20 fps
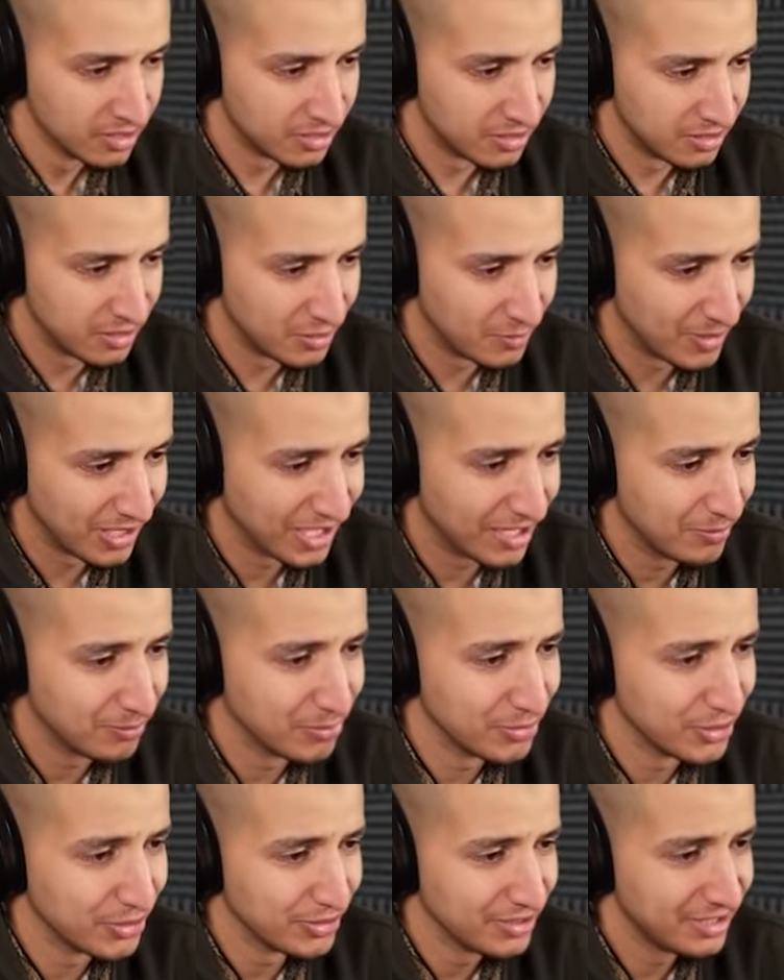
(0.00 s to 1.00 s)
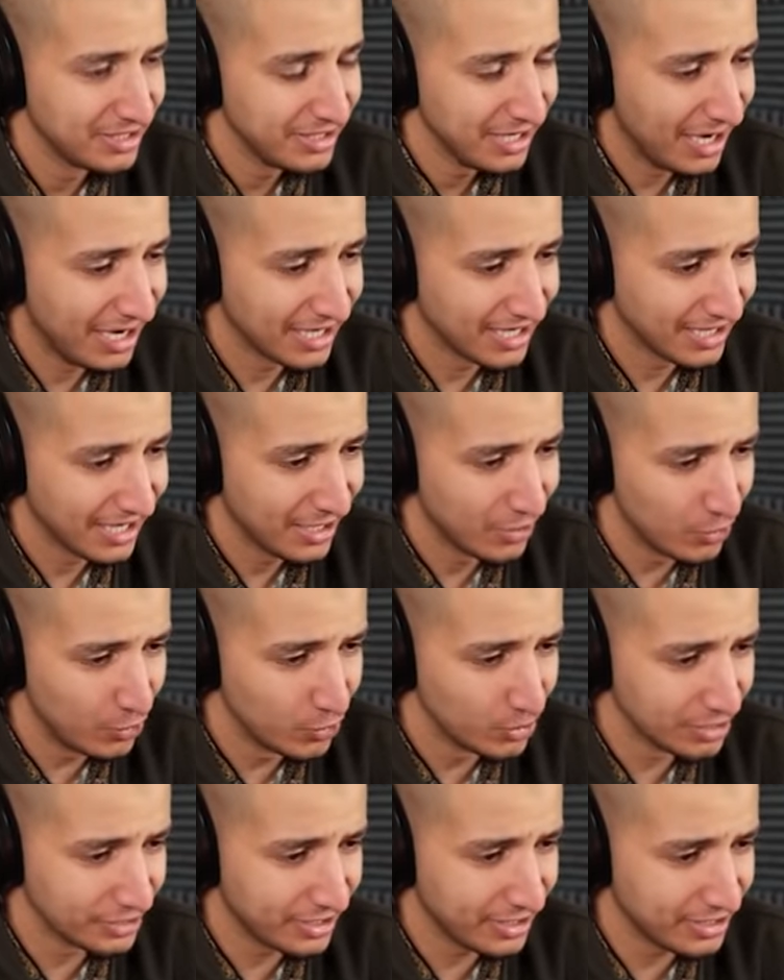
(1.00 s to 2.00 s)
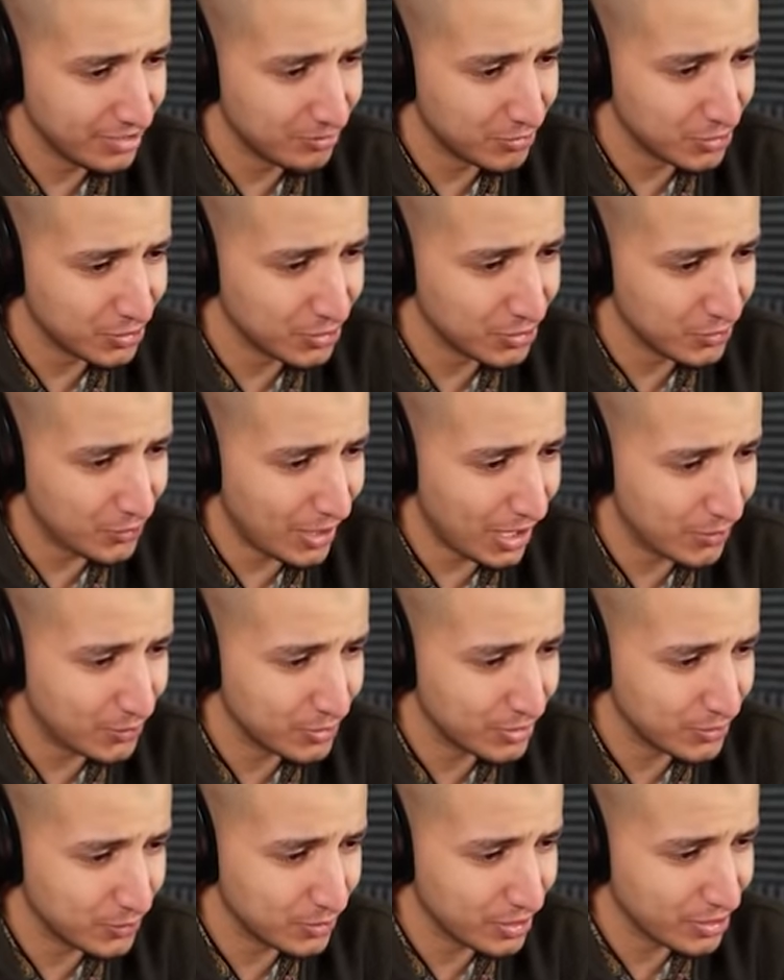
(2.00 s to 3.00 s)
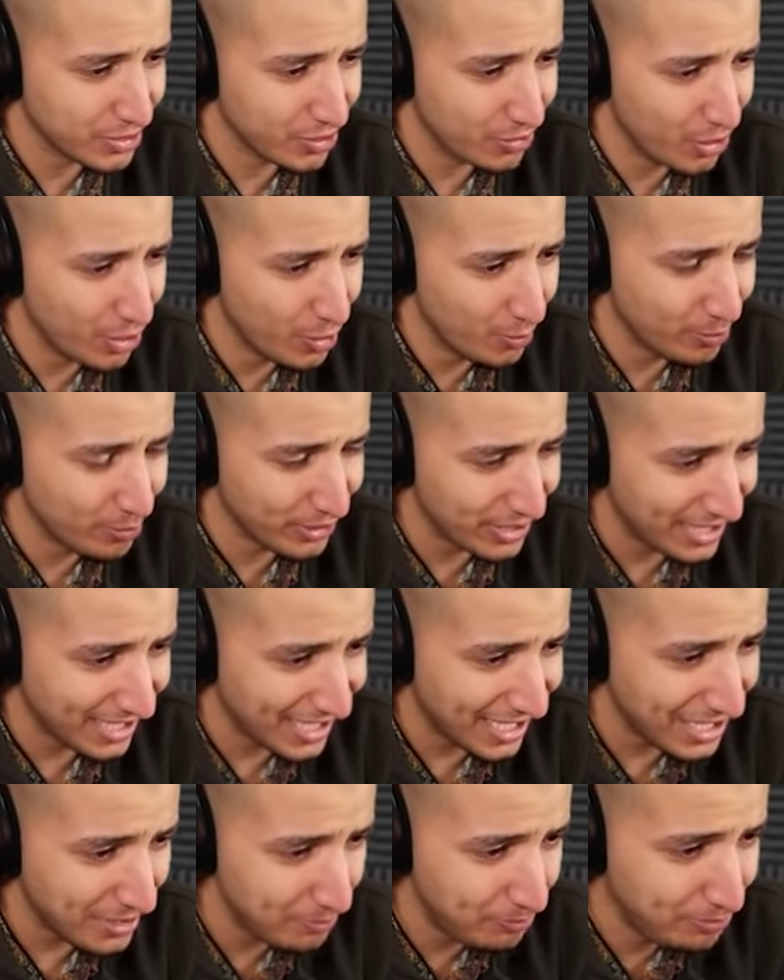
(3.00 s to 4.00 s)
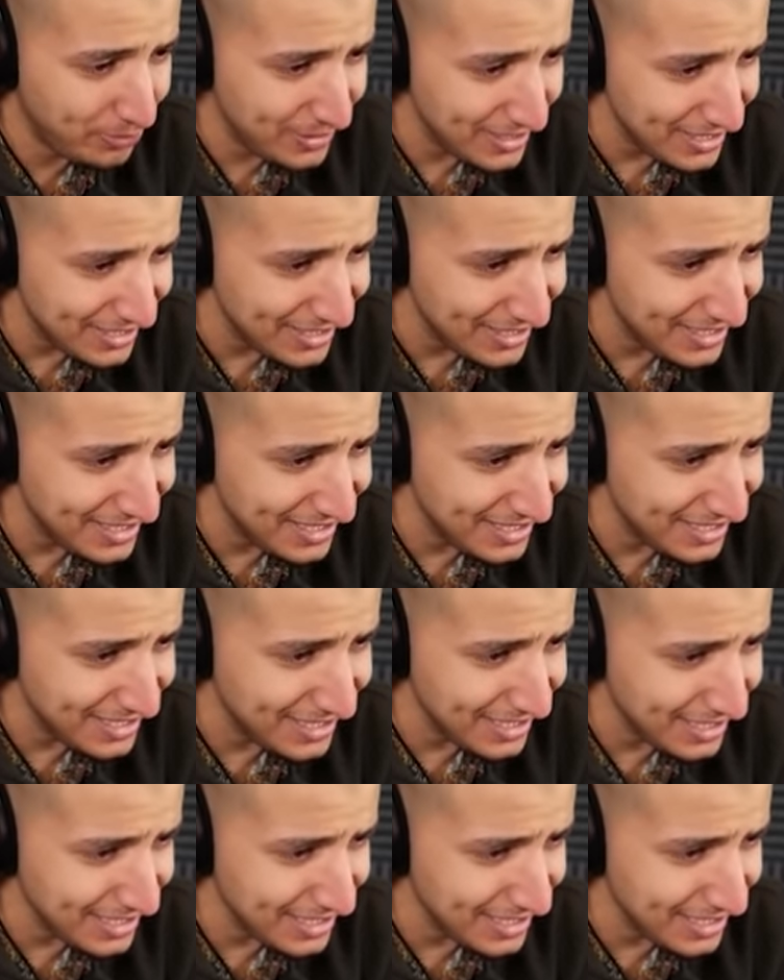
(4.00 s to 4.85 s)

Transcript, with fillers: Oh my god, Birdie. I can't hold it anymore. Why won't the window open? I gotta pee. Dude,